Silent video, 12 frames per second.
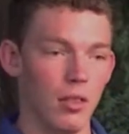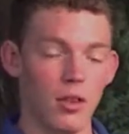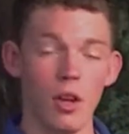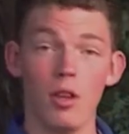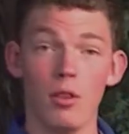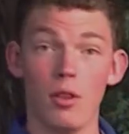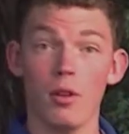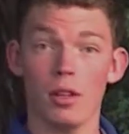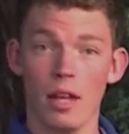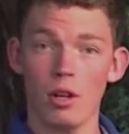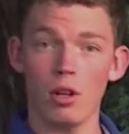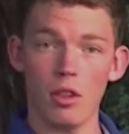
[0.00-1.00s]
the
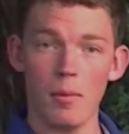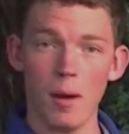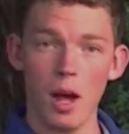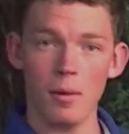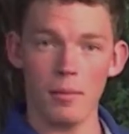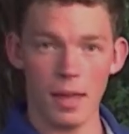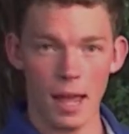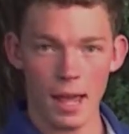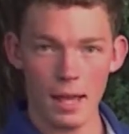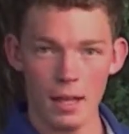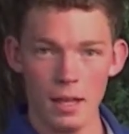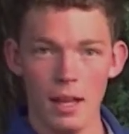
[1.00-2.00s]
letter on the bottom, the a,